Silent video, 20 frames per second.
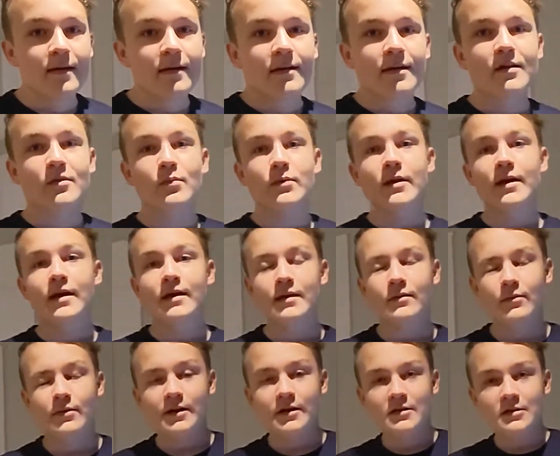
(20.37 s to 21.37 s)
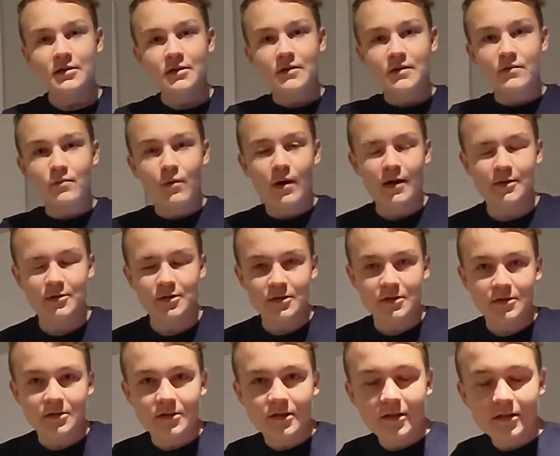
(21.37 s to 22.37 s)
Because when I started watching
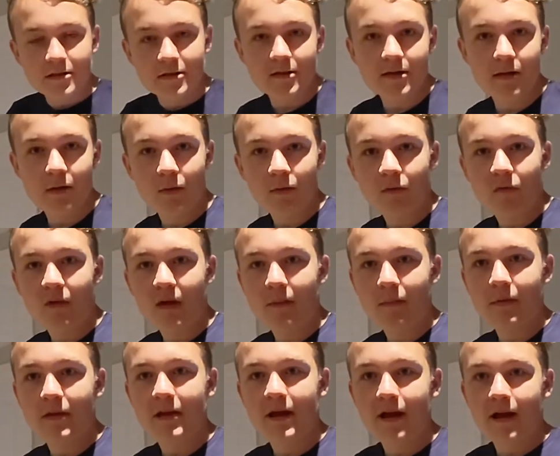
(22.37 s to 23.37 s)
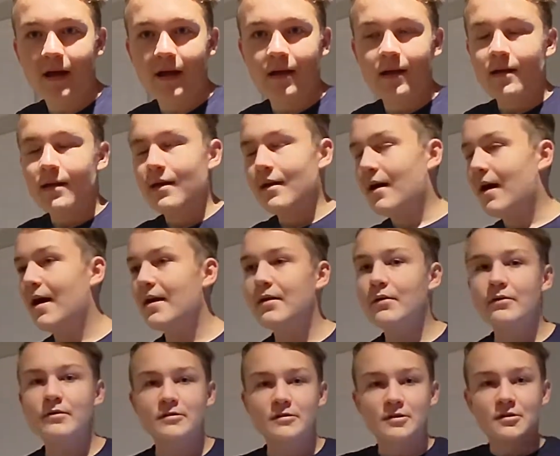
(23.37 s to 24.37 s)
season 2 of Family Guy, I
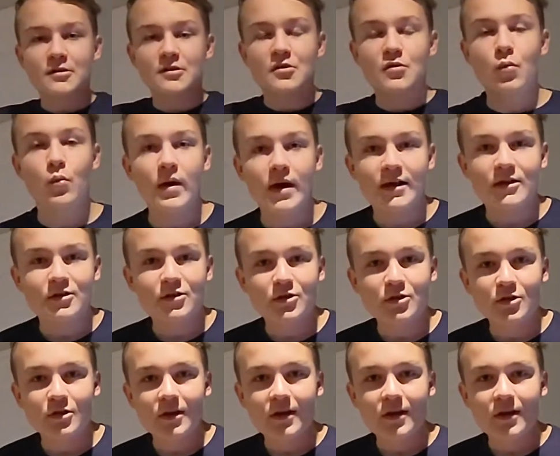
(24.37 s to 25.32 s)
noticed a switch.